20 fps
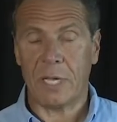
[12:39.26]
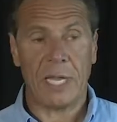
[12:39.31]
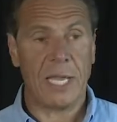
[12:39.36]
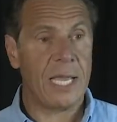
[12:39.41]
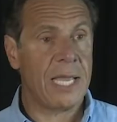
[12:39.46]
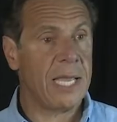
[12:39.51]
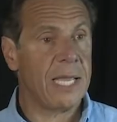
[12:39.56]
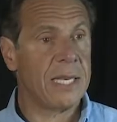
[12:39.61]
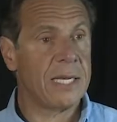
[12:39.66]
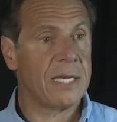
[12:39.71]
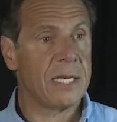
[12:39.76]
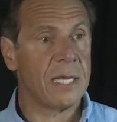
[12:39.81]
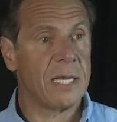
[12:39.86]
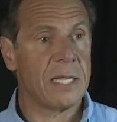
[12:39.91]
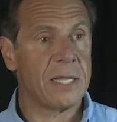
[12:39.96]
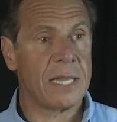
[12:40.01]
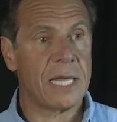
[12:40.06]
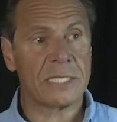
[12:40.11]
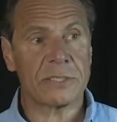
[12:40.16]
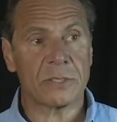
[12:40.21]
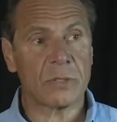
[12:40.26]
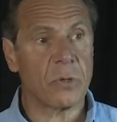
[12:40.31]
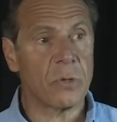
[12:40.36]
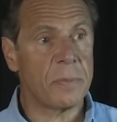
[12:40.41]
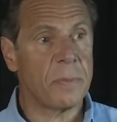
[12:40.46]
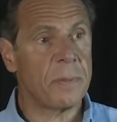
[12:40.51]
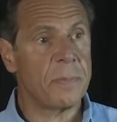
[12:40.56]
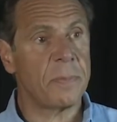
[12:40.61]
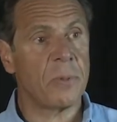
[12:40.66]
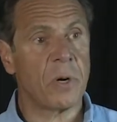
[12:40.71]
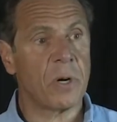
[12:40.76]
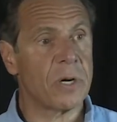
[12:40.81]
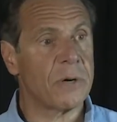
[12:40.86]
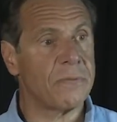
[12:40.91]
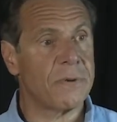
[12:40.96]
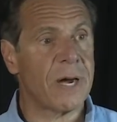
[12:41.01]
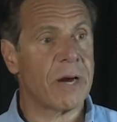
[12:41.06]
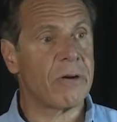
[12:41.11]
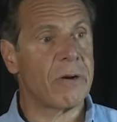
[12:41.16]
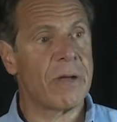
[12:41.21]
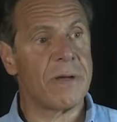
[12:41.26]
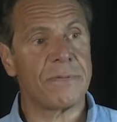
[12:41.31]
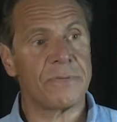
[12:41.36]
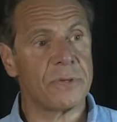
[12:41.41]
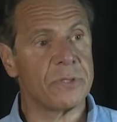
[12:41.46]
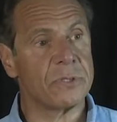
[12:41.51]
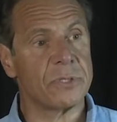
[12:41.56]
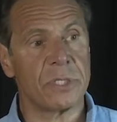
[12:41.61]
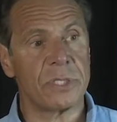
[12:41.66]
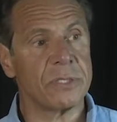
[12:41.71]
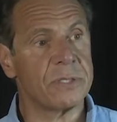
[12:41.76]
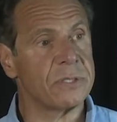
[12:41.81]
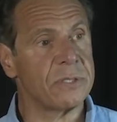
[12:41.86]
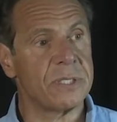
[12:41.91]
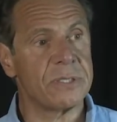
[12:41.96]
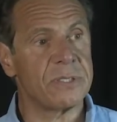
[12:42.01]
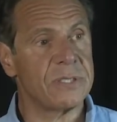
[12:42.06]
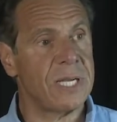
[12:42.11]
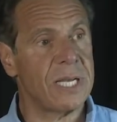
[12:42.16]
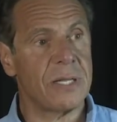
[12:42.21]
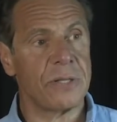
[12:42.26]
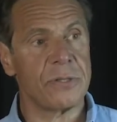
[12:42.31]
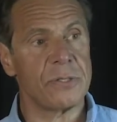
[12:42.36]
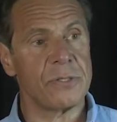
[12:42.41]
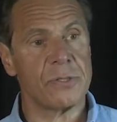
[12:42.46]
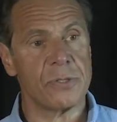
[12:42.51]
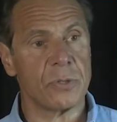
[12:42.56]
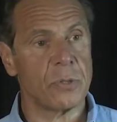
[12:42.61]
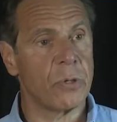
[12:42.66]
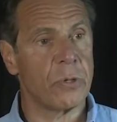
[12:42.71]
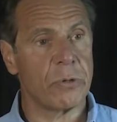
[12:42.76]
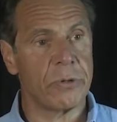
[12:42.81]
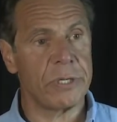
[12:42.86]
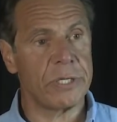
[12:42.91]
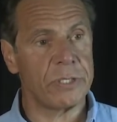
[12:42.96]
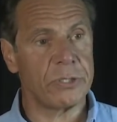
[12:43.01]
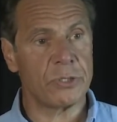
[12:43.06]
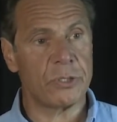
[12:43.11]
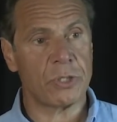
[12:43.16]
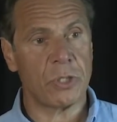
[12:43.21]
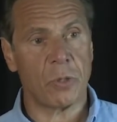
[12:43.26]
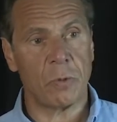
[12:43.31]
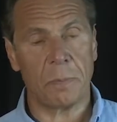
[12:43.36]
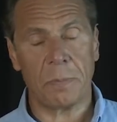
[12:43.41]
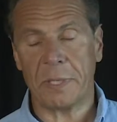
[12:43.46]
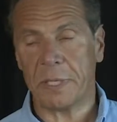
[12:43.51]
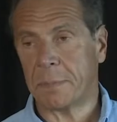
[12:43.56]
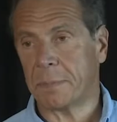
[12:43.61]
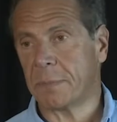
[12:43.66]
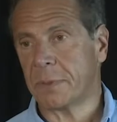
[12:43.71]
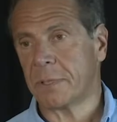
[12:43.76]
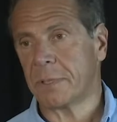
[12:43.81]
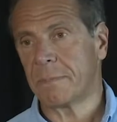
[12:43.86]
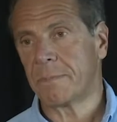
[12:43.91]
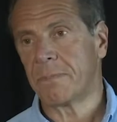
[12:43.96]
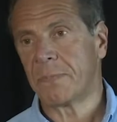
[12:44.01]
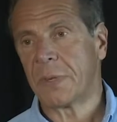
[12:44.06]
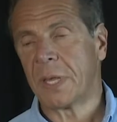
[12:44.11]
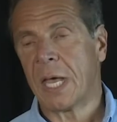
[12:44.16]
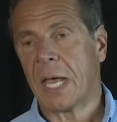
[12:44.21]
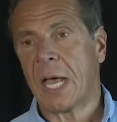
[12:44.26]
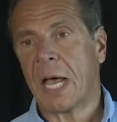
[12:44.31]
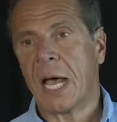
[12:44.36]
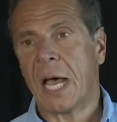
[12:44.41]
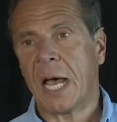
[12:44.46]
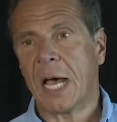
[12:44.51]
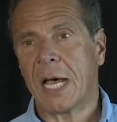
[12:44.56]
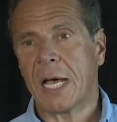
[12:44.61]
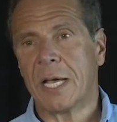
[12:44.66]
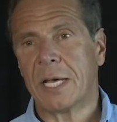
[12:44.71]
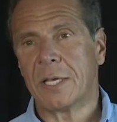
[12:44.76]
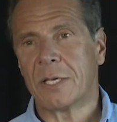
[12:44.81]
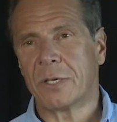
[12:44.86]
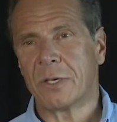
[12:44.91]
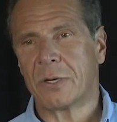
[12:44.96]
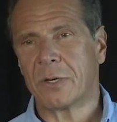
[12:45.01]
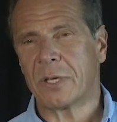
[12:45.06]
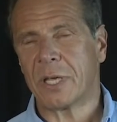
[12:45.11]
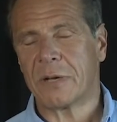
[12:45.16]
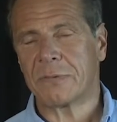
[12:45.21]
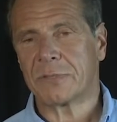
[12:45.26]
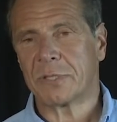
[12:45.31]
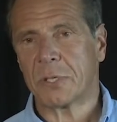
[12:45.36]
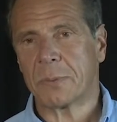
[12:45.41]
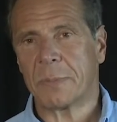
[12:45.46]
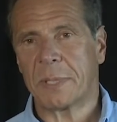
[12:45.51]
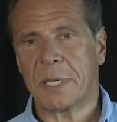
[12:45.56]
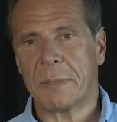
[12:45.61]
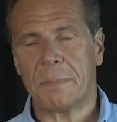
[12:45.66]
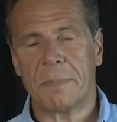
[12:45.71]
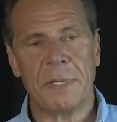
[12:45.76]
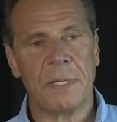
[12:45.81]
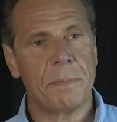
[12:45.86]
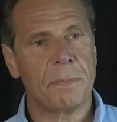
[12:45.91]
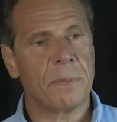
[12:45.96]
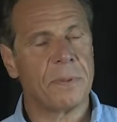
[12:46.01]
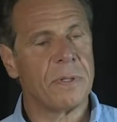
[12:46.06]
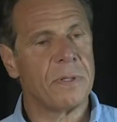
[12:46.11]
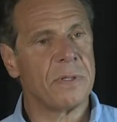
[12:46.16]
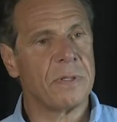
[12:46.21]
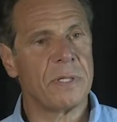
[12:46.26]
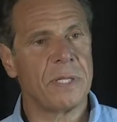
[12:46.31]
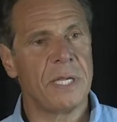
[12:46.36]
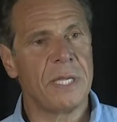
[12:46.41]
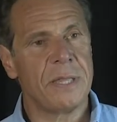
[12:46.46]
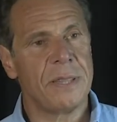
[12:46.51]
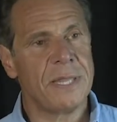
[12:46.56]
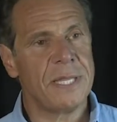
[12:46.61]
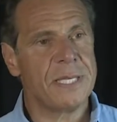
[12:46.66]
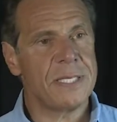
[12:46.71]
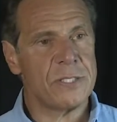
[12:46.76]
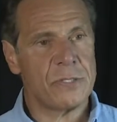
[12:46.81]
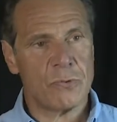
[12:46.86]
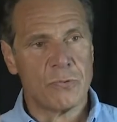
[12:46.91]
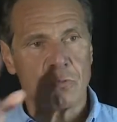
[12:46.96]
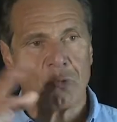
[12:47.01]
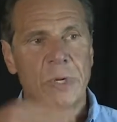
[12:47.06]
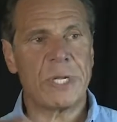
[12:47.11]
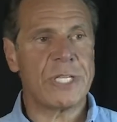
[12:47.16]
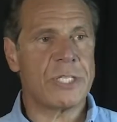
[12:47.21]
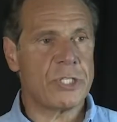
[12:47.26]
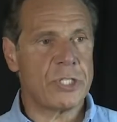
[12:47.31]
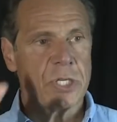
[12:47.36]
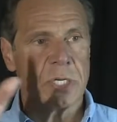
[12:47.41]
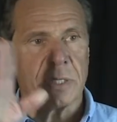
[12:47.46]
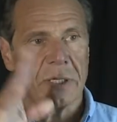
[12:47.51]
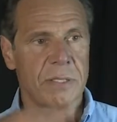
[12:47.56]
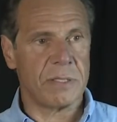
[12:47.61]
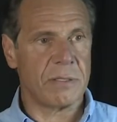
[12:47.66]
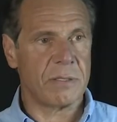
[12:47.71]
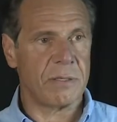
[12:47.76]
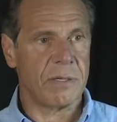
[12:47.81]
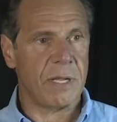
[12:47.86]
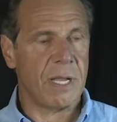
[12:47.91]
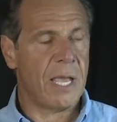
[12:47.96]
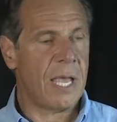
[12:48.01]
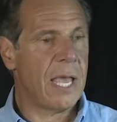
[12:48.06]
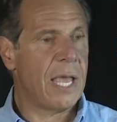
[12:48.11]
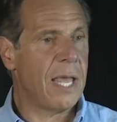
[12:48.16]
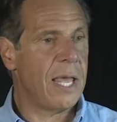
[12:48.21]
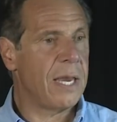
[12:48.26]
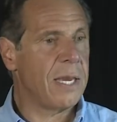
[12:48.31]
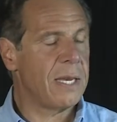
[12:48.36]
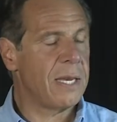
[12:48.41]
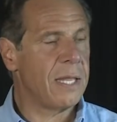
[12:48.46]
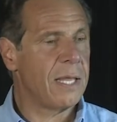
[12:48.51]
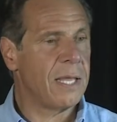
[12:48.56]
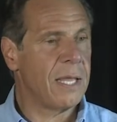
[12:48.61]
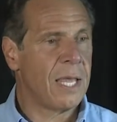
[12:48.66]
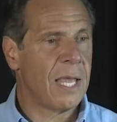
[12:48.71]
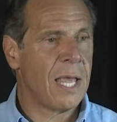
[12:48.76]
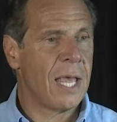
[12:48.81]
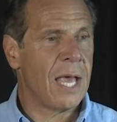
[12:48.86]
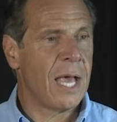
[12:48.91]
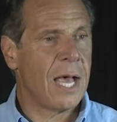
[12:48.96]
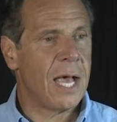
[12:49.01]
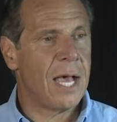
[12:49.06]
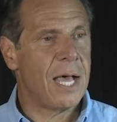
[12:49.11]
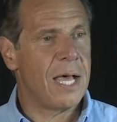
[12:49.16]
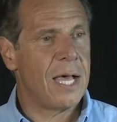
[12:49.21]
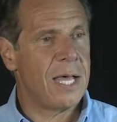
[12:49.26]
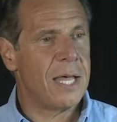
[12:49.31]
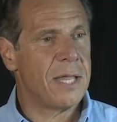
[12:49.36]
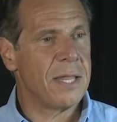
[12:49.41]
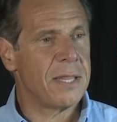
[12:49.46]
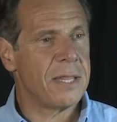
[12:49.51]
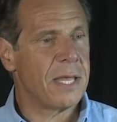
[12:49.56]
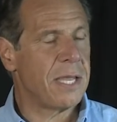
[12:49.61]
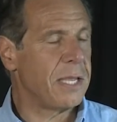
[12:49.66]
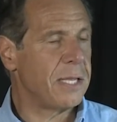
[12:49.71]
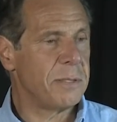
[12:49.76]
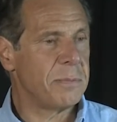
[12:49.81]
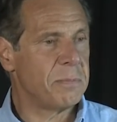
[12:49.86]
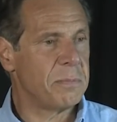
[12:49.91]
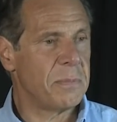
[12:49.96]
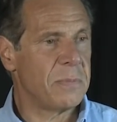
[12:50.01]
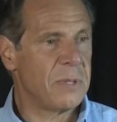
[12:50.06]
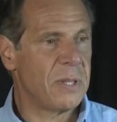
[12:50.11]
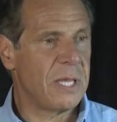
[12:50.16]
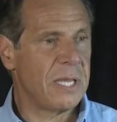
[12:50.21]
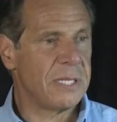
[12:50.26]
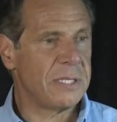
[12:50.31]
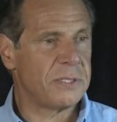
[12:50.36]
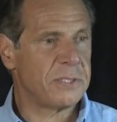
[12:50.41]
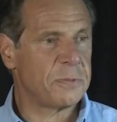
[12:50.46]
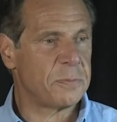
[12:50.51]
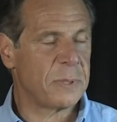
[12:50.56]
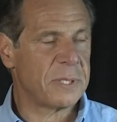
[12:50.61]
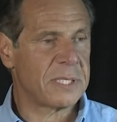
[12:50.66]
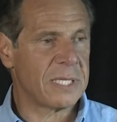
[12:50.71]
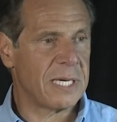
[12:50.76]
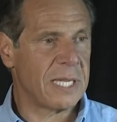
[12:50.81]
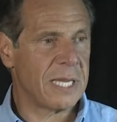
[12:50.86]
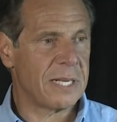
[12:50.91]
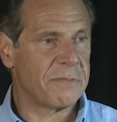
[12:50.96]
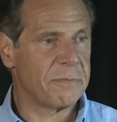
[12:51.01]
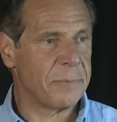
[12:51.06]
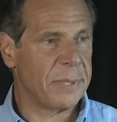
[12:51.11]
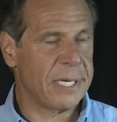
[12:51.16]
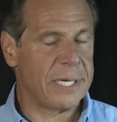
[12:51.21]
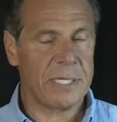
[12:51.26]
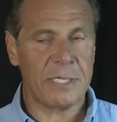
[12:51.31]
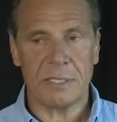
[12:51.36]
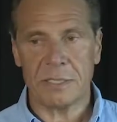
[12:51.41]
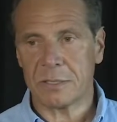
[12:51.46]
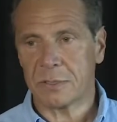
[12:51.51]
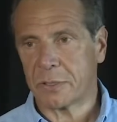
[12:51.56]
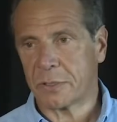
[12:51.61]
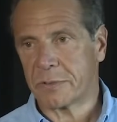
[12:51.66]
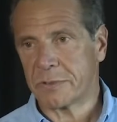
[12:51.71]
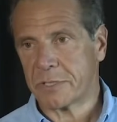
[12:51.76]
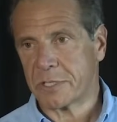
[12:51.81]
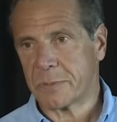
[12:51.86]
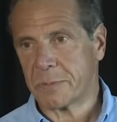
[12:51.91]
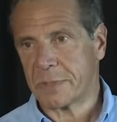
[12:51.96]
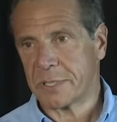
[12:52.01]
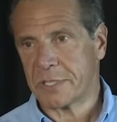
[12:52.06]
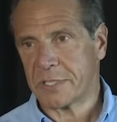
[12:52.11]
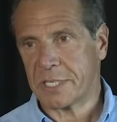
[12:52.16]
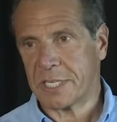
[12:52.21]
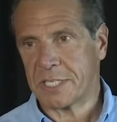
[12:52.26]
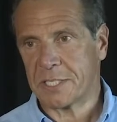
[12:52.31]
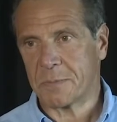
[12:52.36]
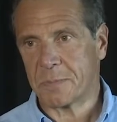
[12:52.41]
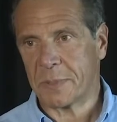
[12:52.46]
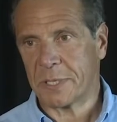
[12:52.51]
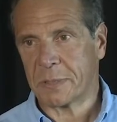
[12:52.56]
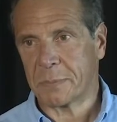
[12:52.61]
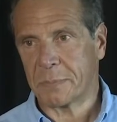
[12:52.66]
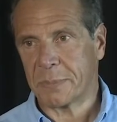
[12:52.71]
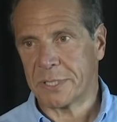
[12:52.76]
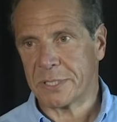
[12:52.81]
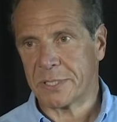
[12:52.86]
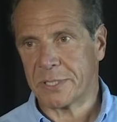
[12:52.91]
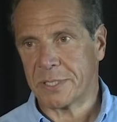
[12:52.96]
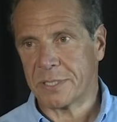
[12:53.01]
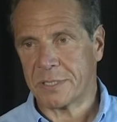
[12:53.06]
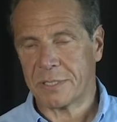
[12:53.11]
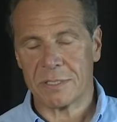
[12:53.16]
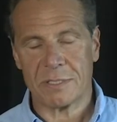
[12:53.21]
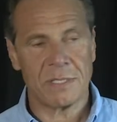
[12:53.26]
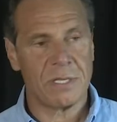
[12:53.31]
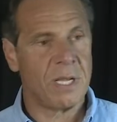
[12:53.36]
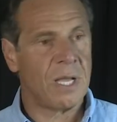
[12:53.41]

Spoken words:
And that's going to be part of our effort just to tell the story and show people. You know, you have so many people in this region, and they spend a lot of money. Tourism is big business,